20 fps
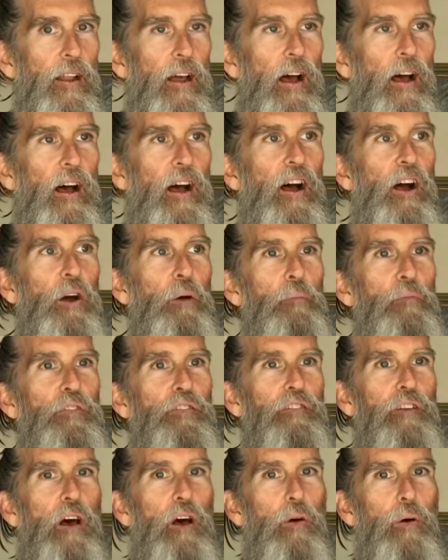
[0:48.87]

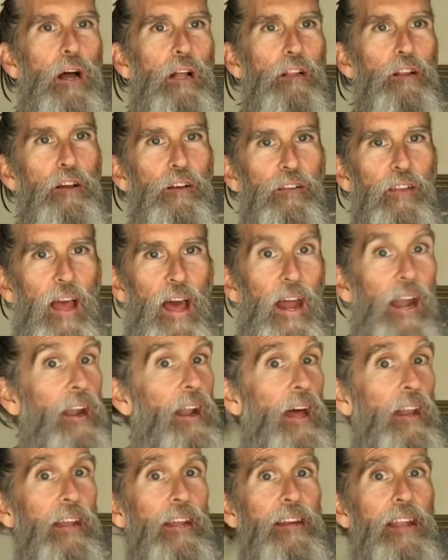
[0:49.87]
So I looked at it.
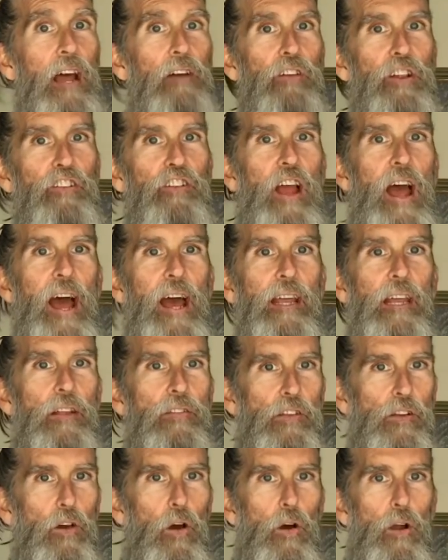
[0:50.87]
I didn't have a jack
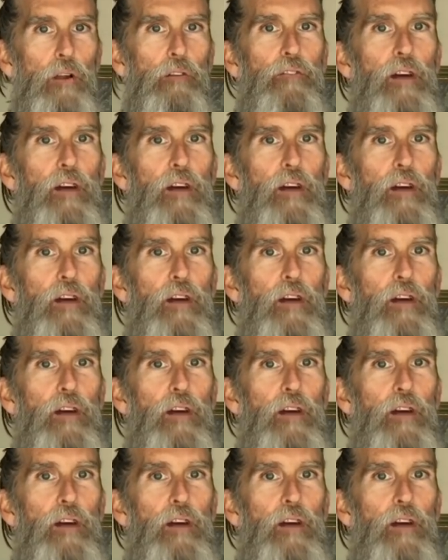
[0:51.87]
in the car.